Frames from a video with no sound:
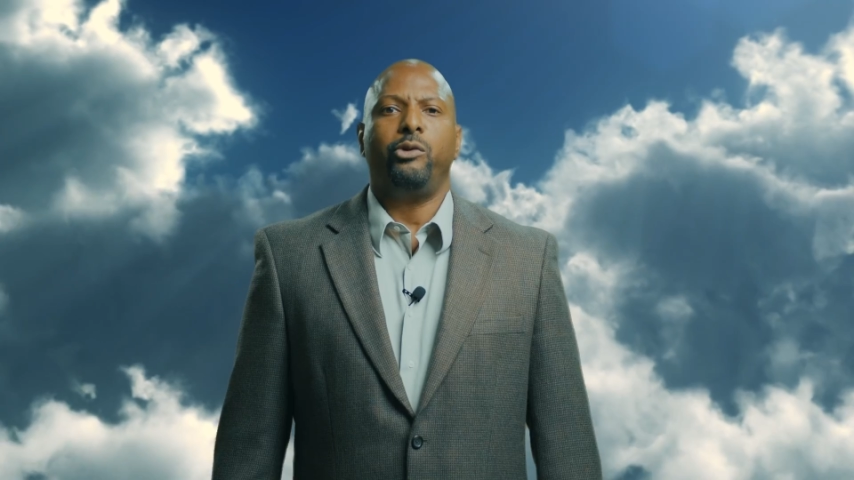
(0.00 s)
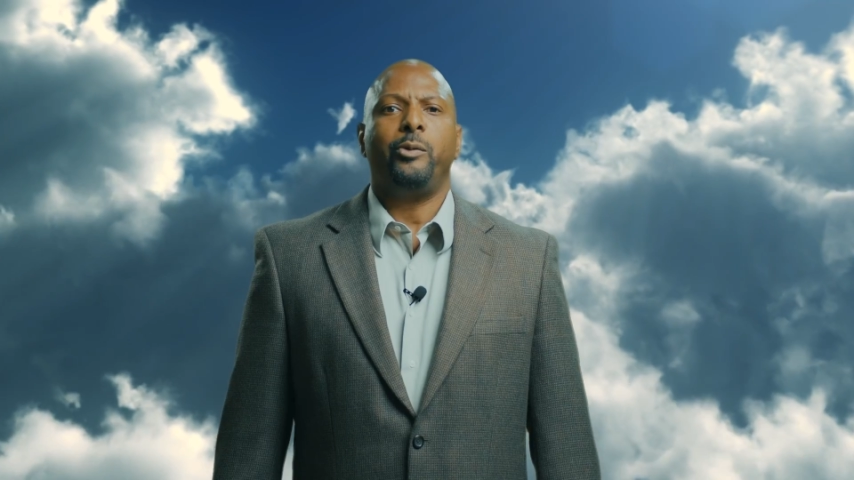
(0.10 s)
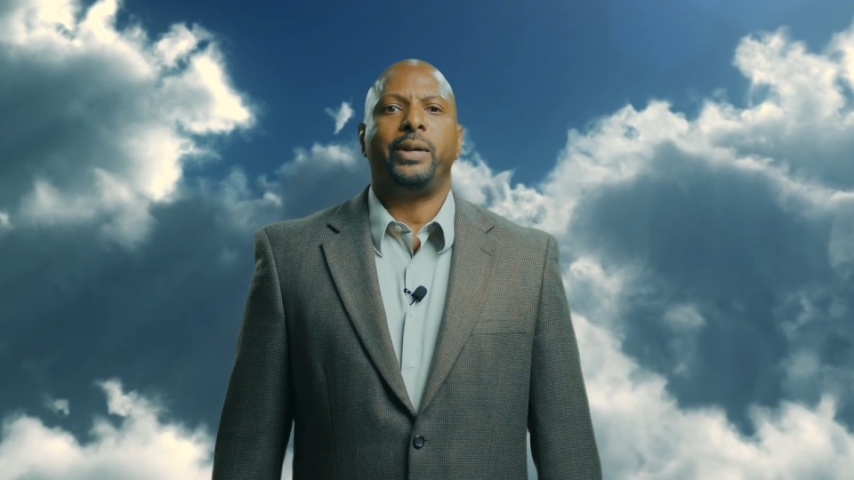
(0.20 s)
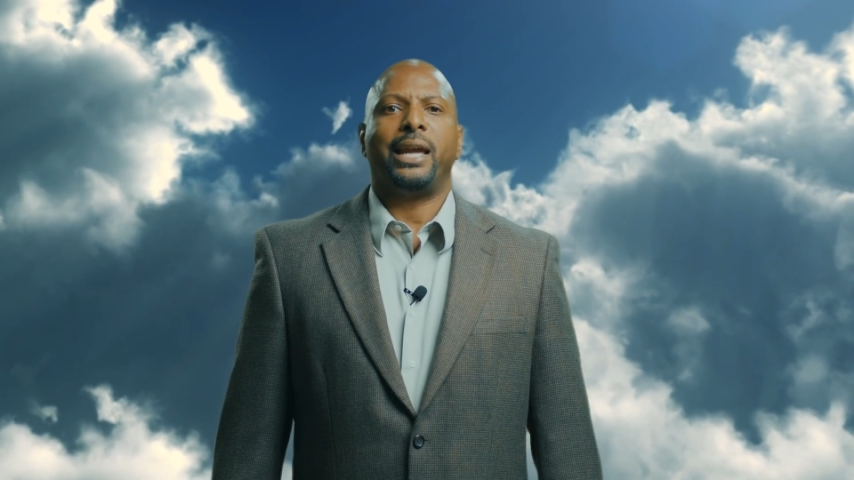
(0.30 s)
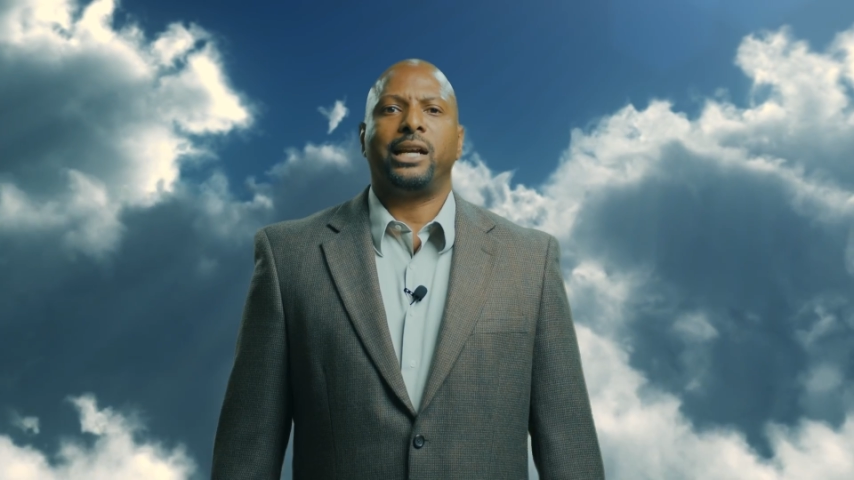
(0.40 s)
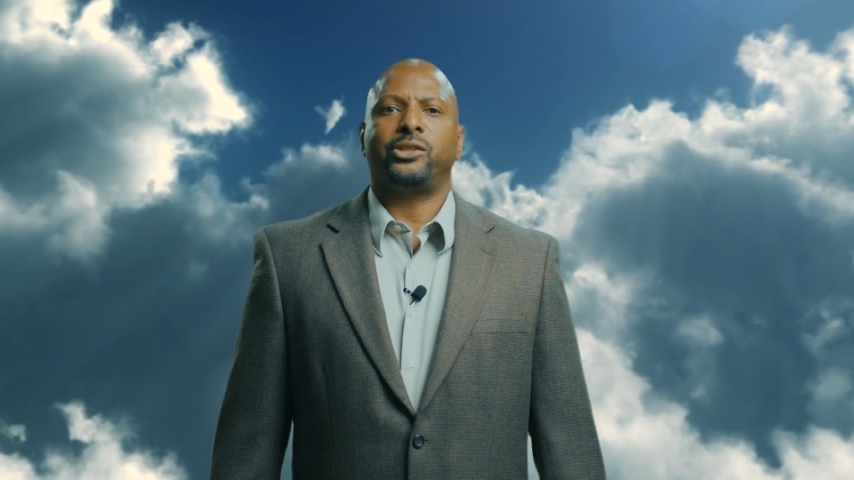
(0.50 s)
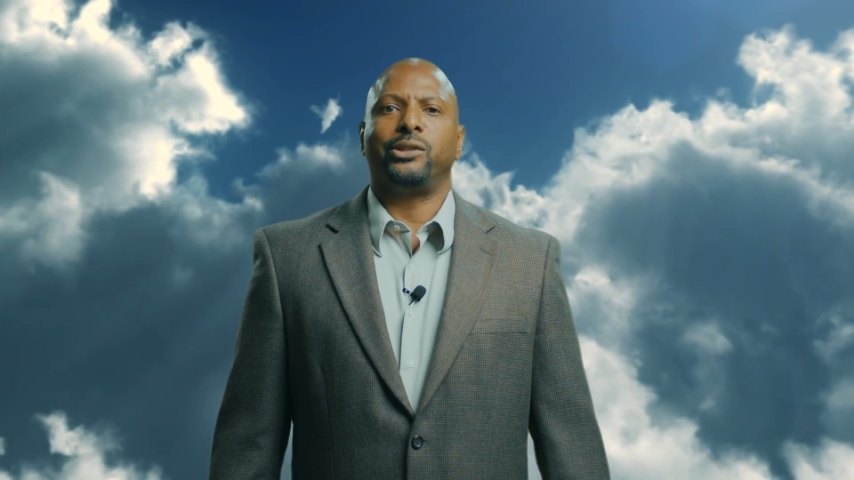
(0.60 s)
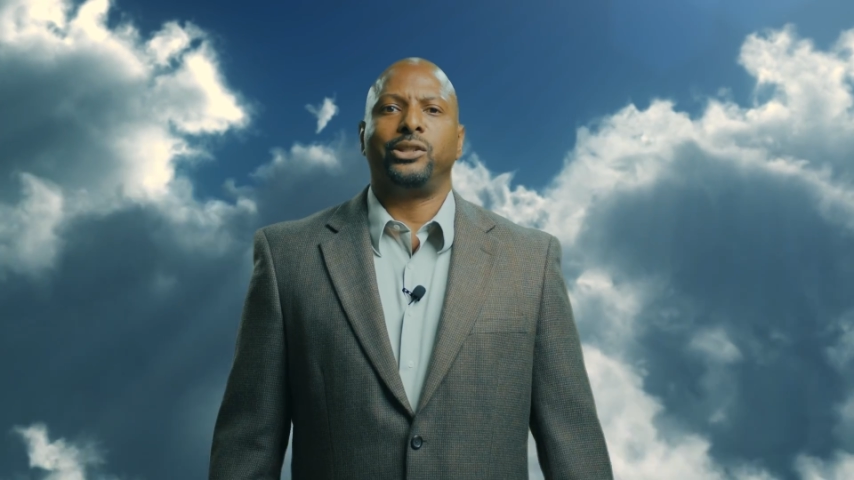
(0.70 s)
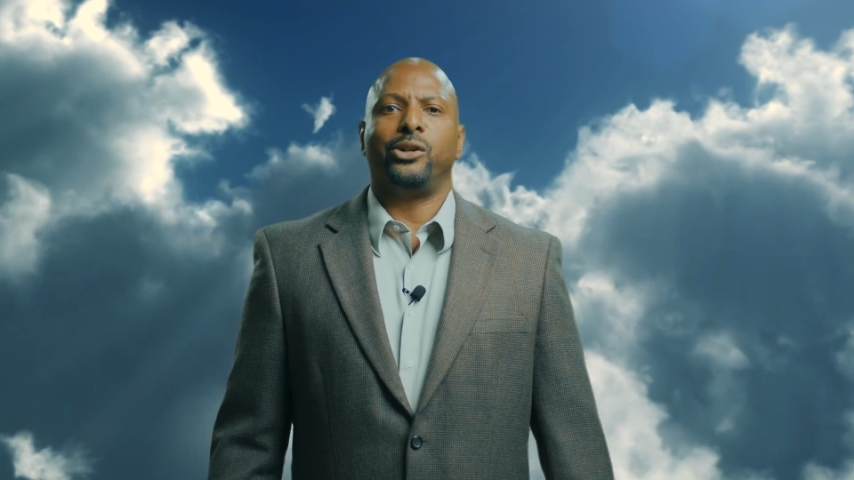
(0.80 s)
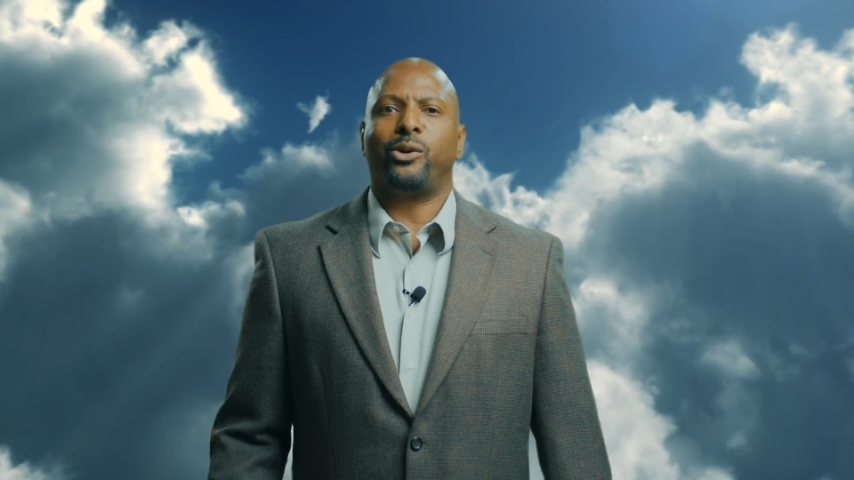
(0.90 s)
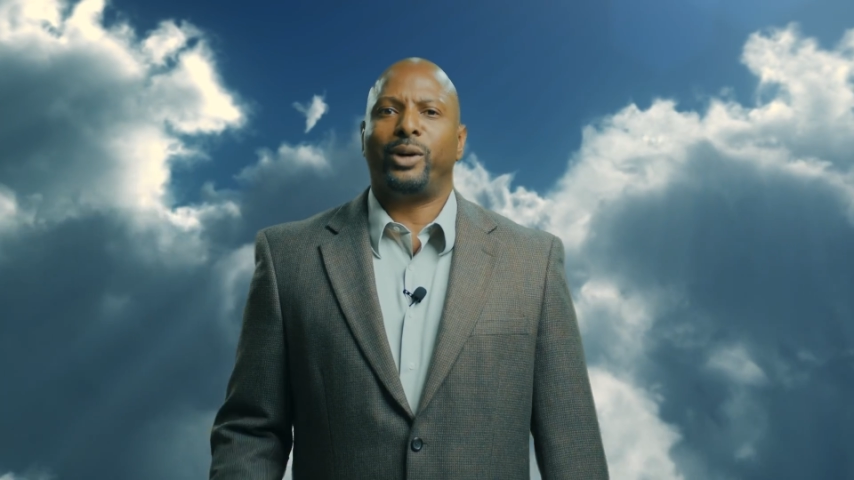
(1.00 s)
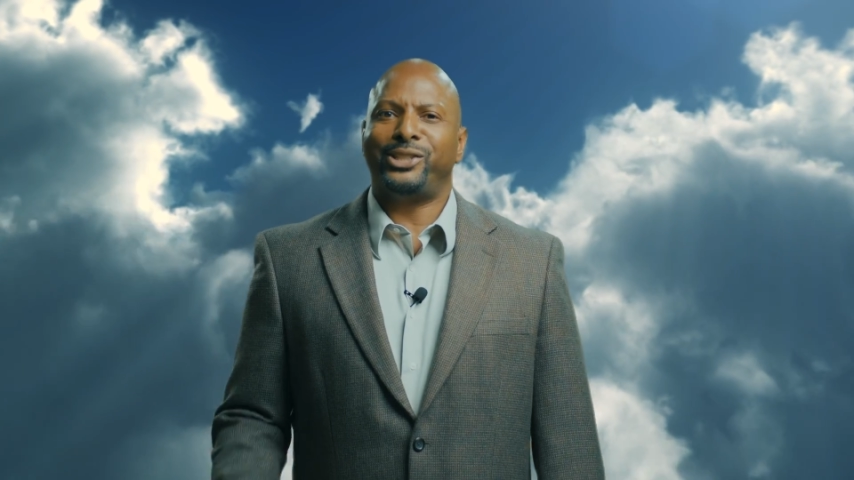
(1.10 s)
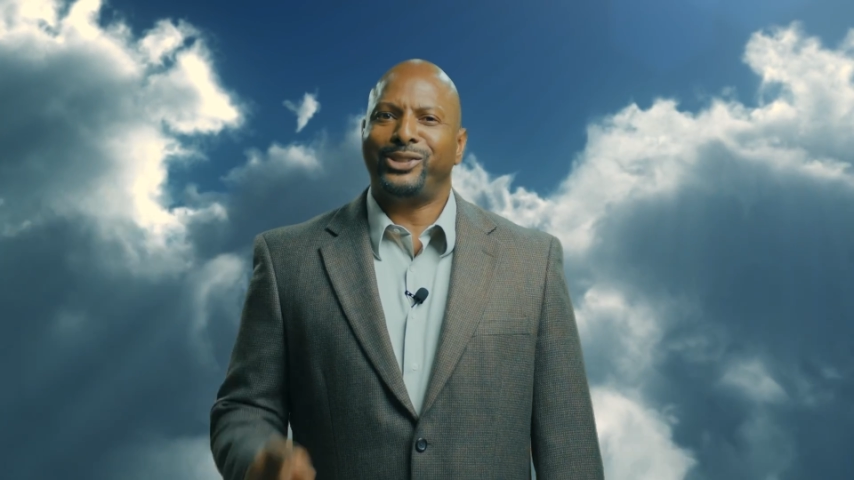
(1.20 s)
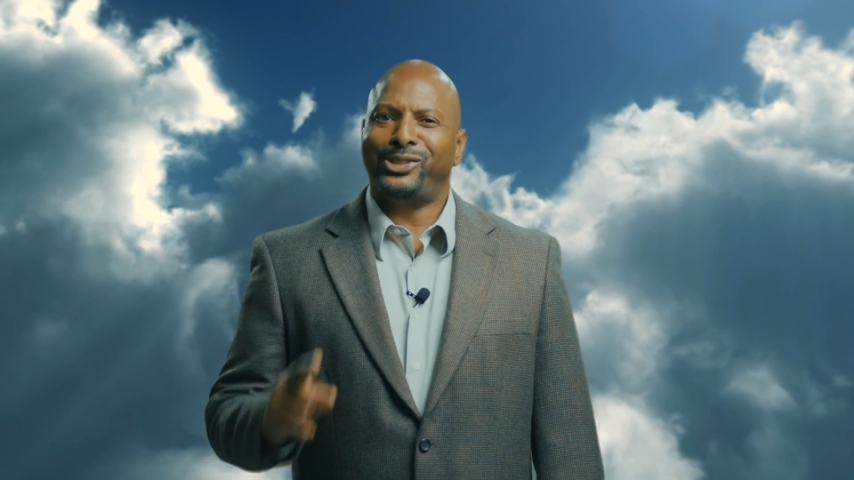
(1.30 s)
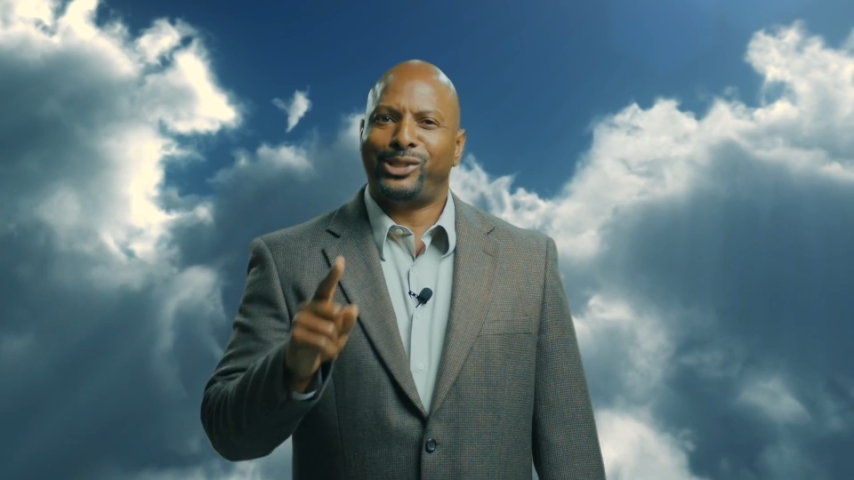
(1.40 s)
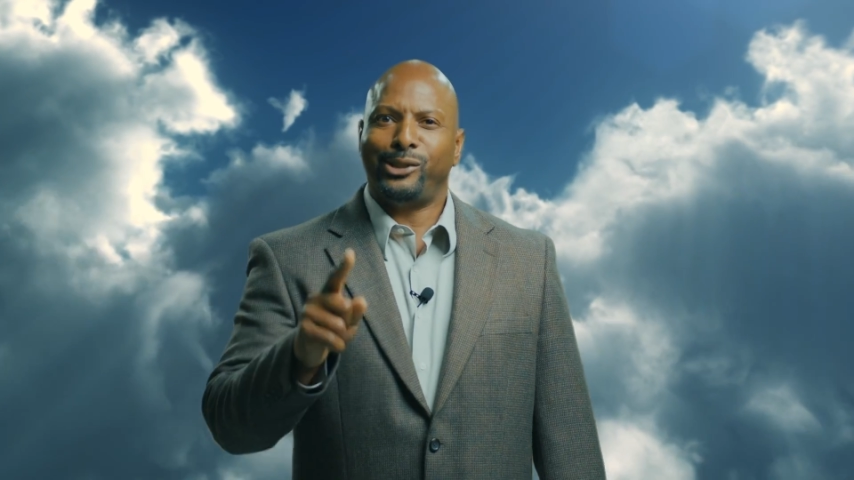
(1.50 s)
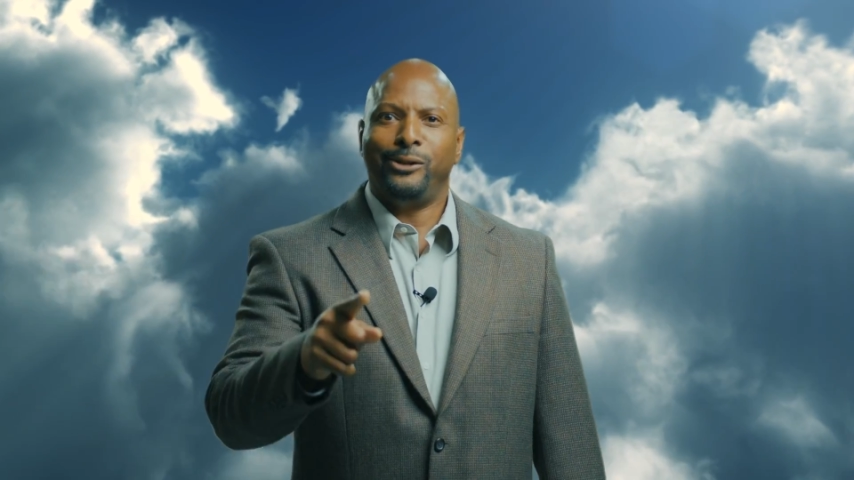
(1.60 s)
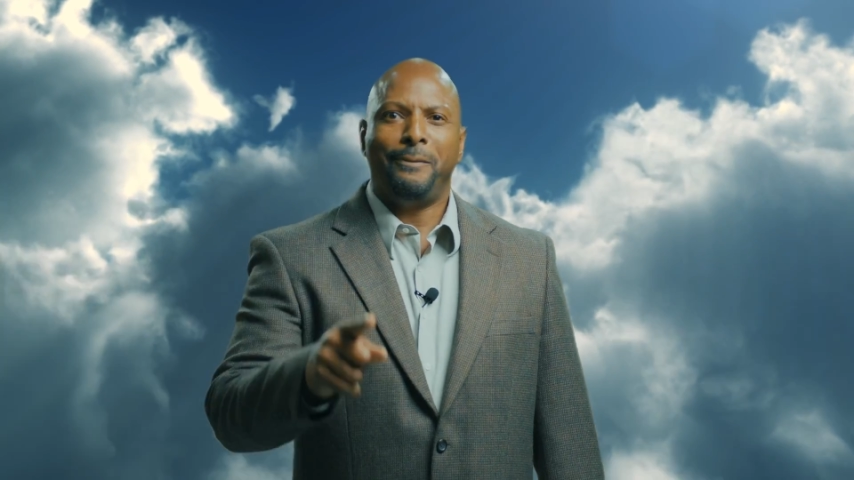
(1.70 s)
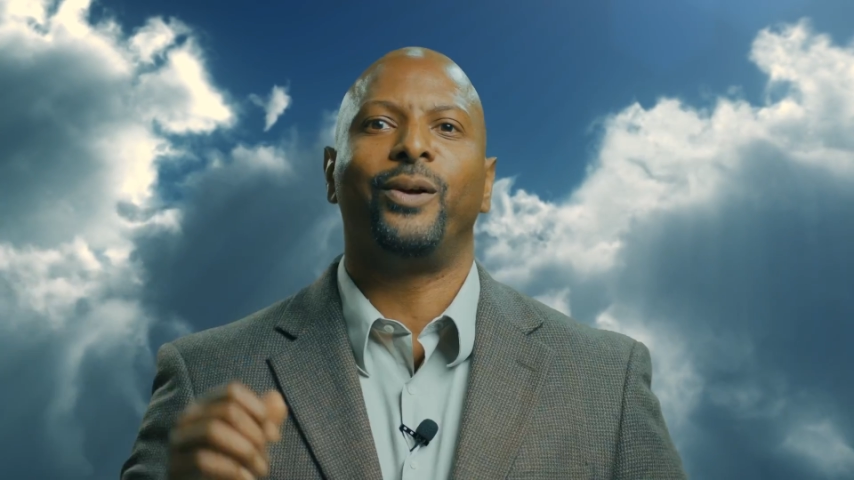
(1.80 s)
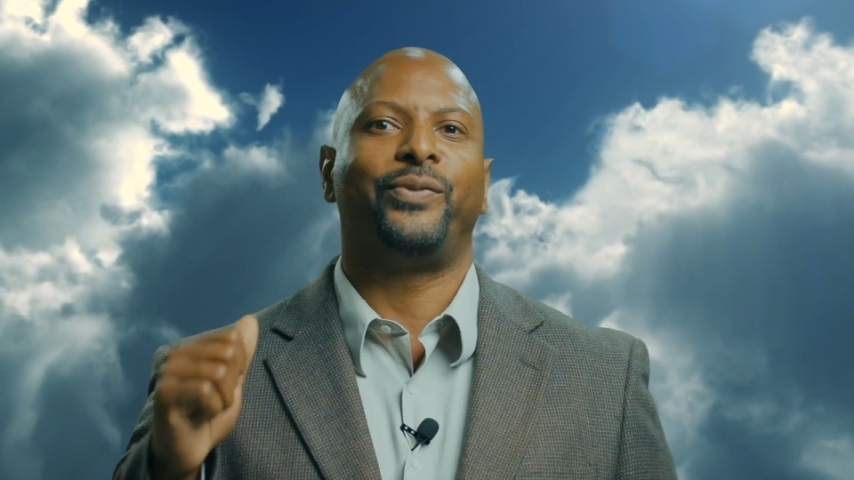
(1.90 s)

We will be answering your questions too.